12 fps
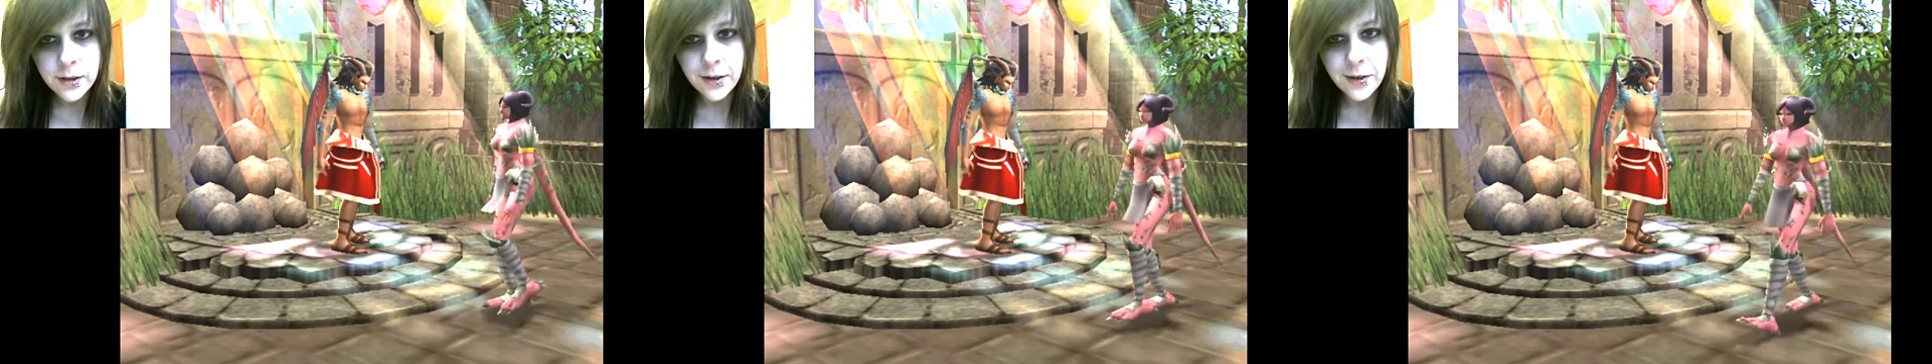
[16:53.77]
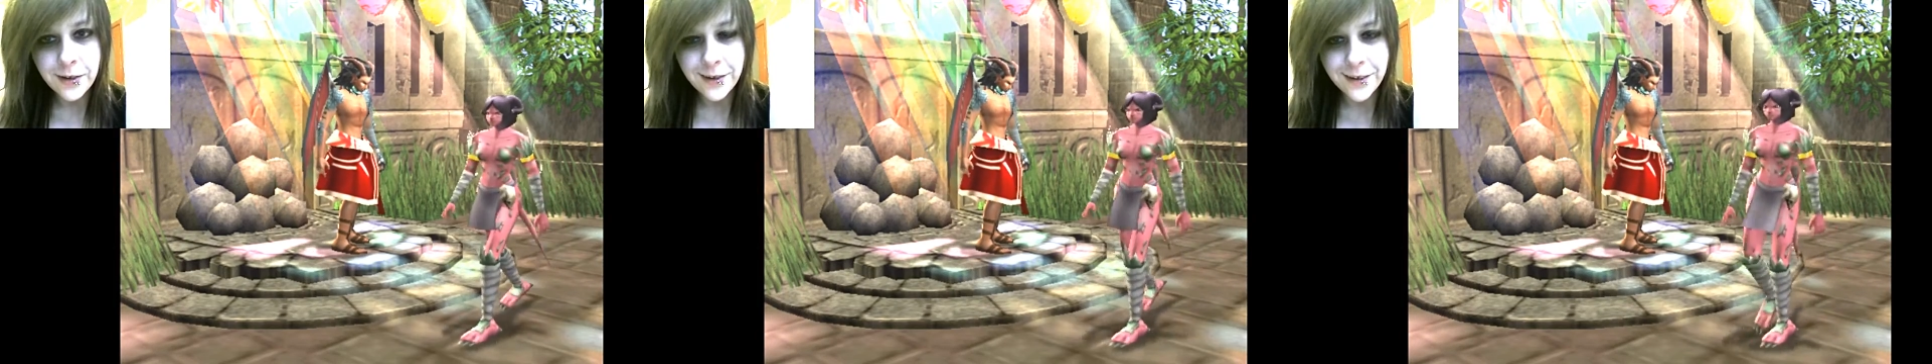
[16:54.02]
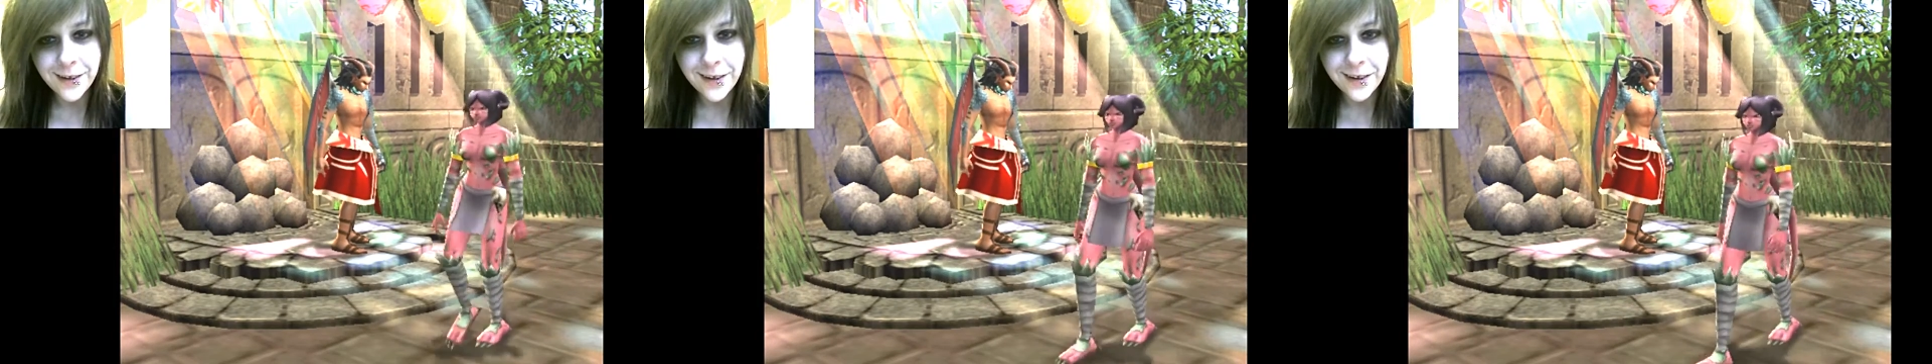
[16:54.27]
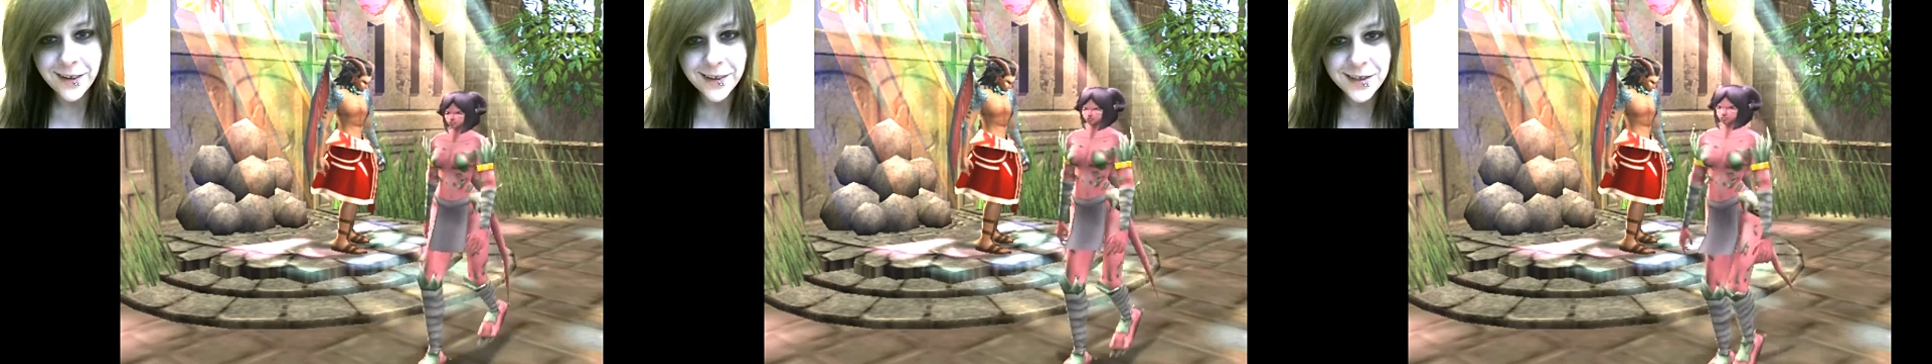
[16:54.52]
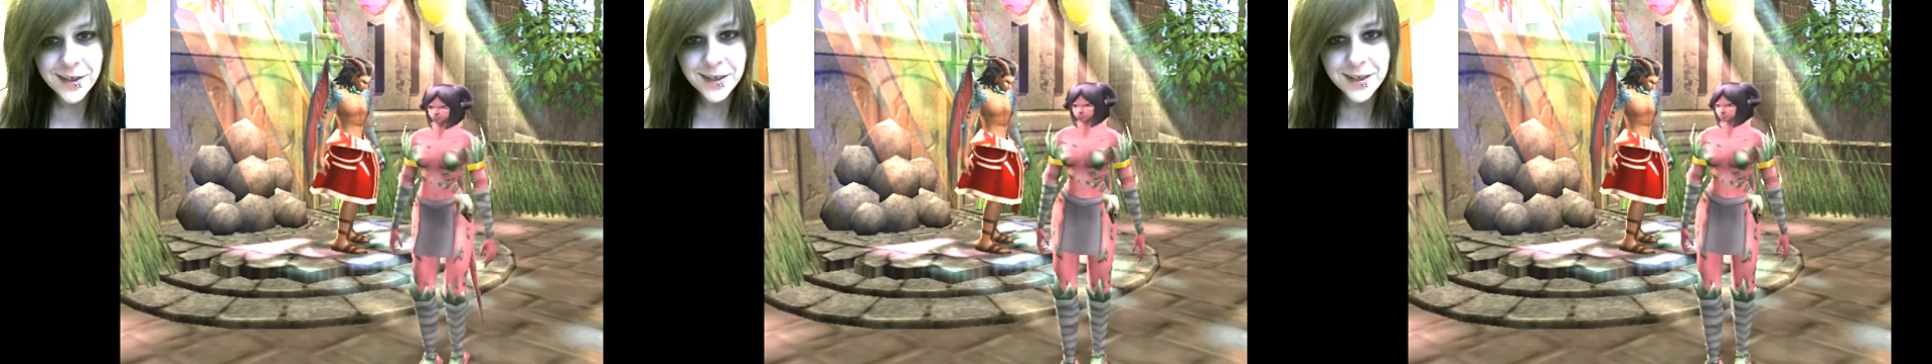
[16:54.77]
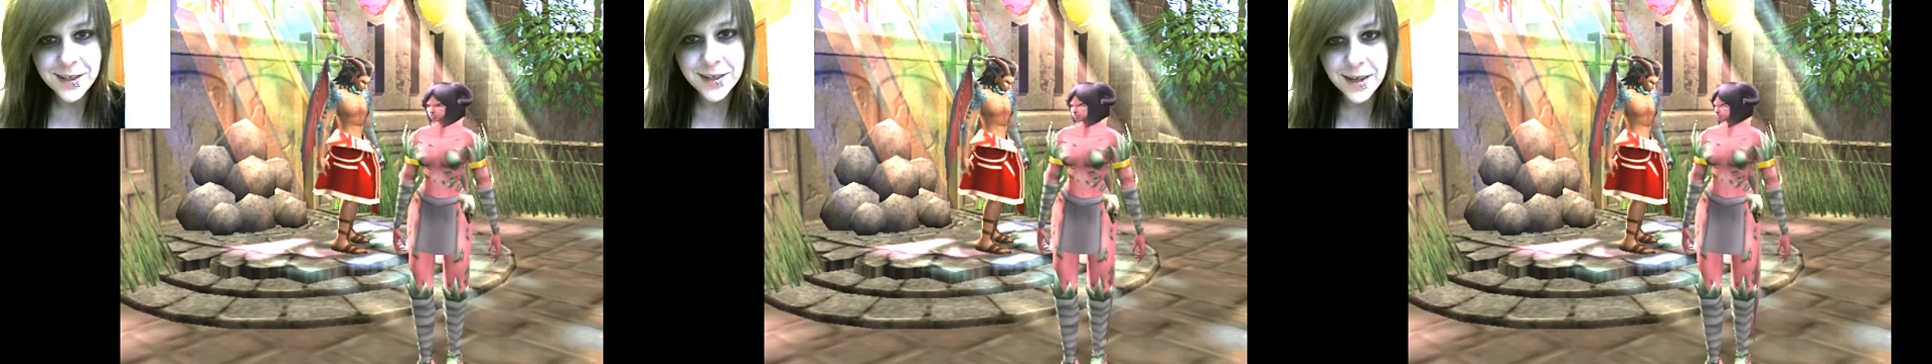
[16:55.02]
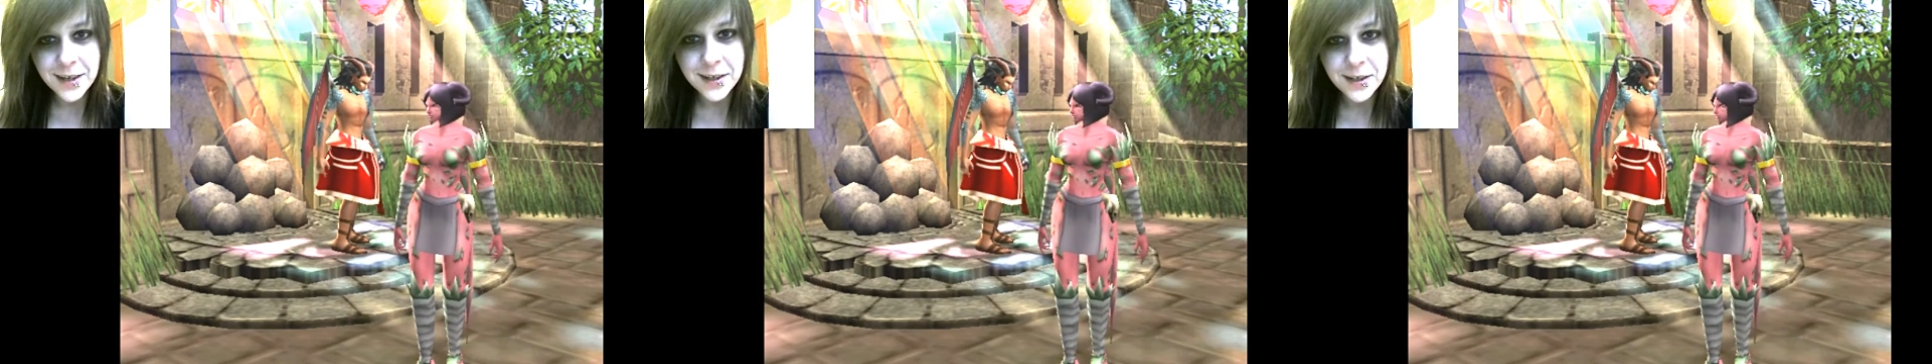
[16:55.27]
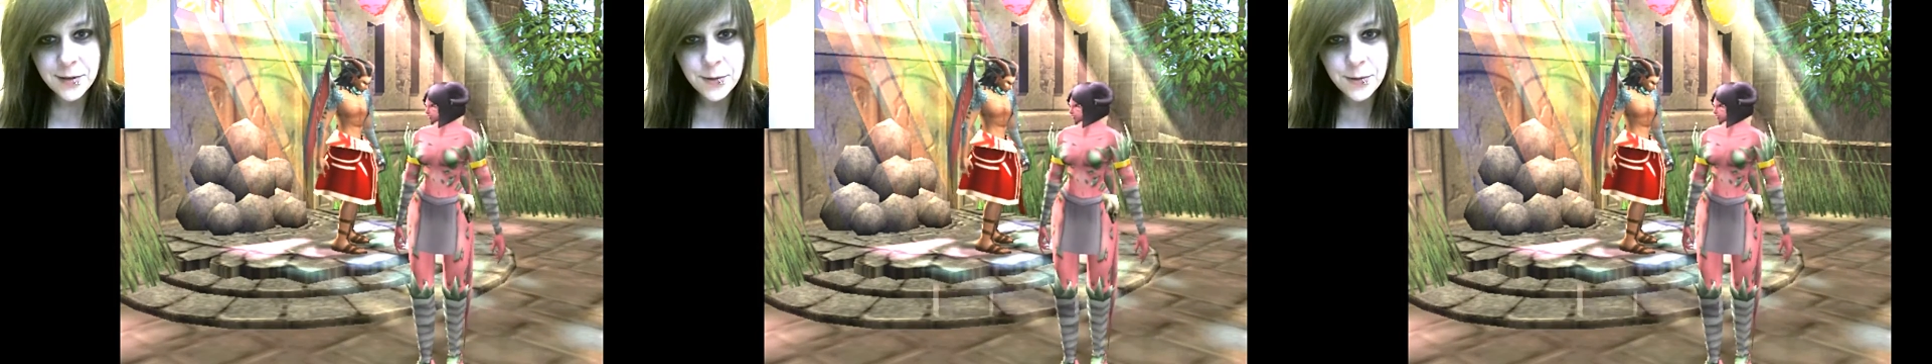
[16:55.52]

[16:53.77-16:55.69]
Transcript: Oh, she's just like, you